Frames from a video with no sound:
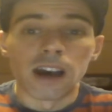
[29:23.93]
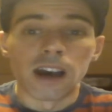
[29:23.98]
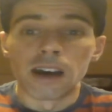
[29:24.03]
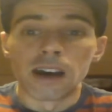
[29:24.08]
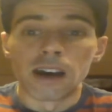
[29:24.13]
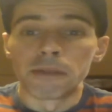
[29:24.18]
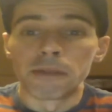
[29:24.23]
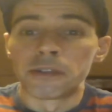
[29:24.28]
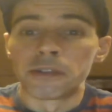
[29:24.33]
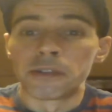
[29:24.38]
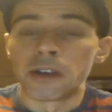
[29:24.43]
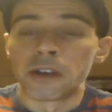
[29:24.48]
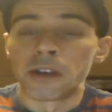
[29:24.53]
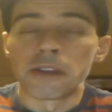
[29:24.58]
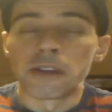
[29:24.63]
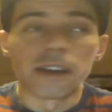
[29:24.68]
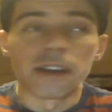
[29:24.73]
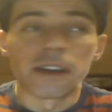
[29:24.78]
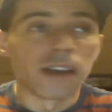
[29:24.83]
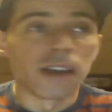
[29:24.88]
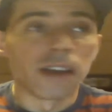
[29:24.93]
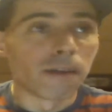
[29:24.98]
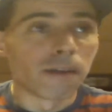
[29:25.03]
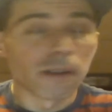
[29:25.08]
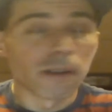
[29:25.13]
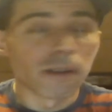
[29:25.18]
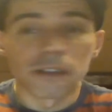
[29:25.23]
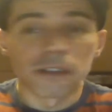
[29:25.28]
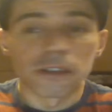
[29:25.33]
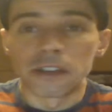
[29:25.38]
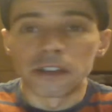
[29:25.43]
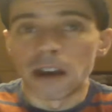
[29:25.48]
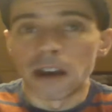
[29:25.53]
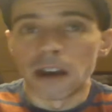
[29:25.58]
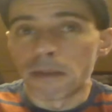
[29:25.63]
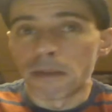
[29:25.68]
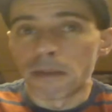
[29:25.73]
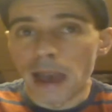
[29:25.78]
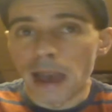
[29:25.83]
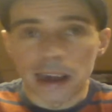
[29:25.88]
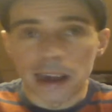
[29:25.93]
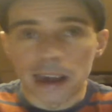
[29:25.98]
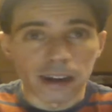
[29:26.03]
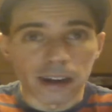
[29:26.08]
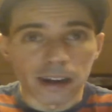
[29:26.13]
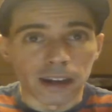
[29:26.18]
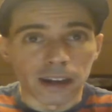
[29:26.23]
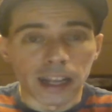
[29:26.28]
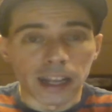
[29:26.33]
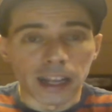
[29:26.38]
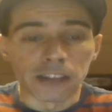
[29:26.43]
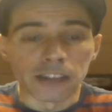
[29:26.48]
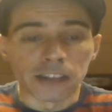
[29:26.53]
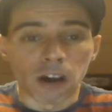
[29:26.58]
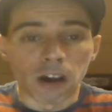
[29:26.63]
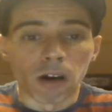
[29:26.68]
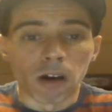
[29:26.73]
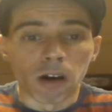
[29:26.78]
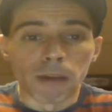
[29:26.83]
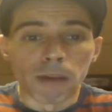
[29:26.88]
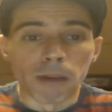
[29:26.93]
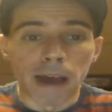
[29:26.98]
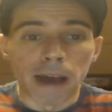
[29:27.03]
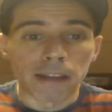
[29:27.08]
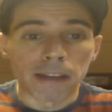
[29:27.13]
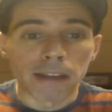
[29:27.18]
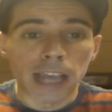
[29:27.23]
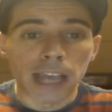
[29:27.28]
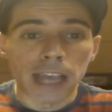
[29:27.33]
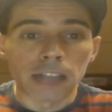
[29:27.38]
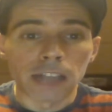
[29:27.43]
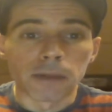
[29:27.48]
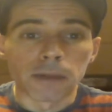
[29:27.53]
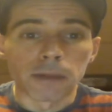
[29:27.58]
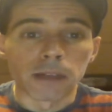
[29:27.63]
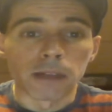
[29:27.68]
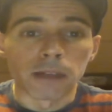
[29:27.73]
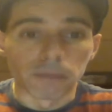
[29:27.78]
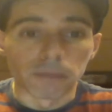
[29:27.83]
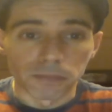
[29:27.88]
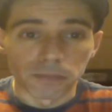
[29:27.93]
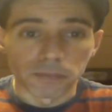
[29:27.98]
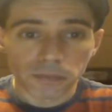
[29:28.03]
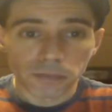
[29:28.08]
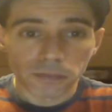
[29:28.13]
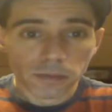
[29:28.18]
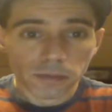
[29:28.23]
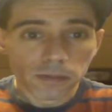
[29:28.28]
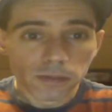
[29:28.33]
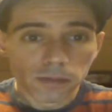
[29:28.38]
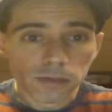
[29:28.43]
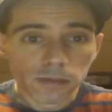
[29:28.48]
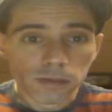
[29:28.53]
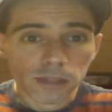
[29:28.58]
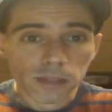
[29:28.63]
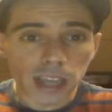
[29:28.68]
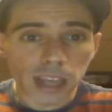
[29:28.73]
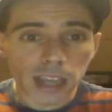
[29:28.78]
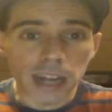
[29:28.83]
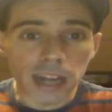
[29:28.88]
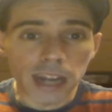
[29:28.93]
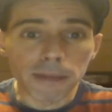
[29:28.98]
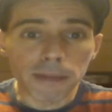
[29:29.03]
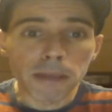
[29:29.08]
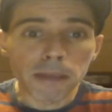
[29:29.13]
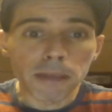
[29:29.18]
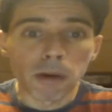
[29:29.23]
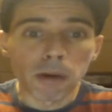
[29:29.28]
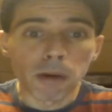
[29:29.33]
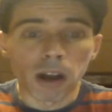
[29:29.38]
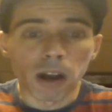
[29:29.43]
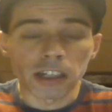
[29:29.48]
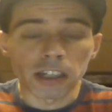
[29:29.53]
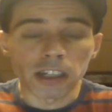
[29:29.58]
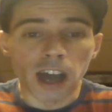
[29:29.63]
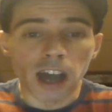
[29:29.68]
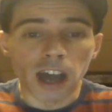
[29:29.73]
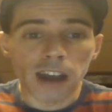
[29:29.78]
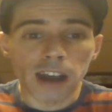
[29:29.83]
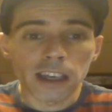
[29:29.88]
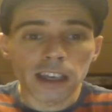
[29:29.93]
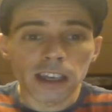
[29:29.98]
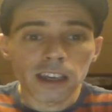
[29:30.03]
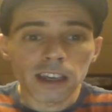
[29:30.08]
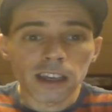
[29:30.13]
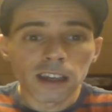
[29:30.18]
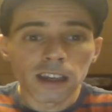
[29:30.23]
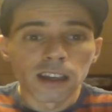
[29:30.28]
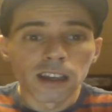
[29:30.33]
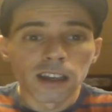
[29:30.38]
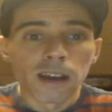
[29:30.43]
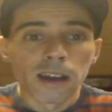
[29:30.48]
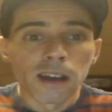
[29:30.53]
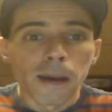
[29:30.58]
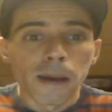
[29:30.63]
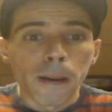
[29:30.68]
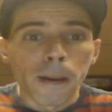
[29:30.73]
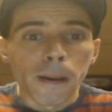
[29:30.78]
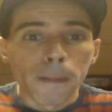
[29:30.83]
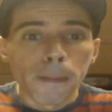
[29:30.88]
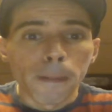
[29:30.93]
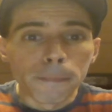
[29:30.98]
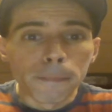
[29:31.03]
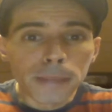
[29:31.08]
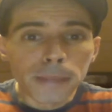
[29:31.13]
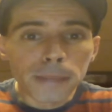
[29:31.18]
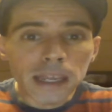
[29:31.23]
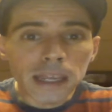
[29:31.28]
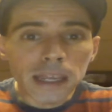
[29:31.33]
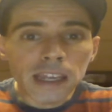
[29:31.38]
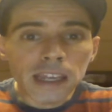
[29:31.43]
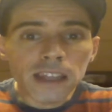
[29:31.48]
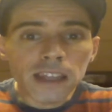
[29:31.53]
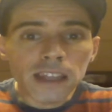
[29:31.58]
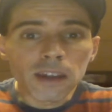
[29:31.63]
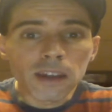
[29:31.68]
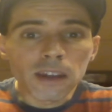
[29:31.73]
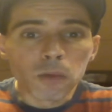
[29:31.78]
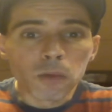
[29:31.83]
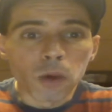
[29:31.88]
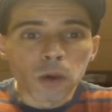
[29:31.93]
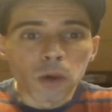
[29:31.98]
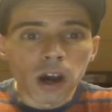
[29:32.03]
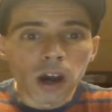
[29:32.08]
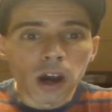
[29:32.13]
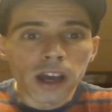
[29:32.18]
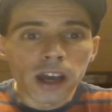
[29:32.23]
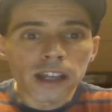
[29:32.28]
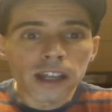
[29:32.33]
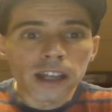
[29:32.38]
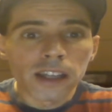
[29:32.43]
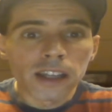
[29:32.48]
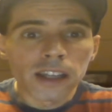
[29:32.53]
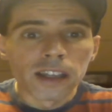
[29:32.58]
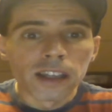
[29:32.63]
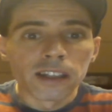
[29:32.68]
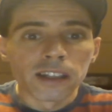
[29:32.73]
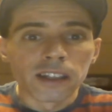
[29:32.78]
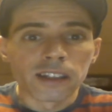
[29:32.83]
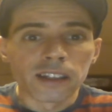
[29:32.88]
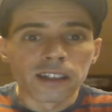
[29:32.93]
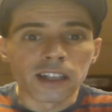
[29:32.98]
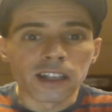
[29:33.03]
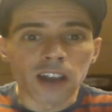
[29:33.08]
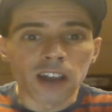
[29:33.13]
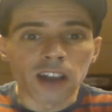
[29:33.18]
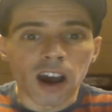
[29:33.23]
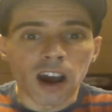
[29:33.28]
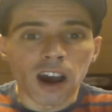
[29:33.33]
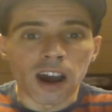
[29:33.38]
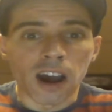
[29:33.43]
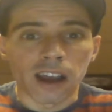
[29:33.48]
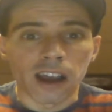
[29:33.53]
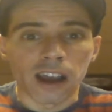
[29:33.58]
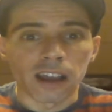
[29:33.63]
So the numbers don't matter. It's all about engagement. And if people aren't talking, be the one to talk.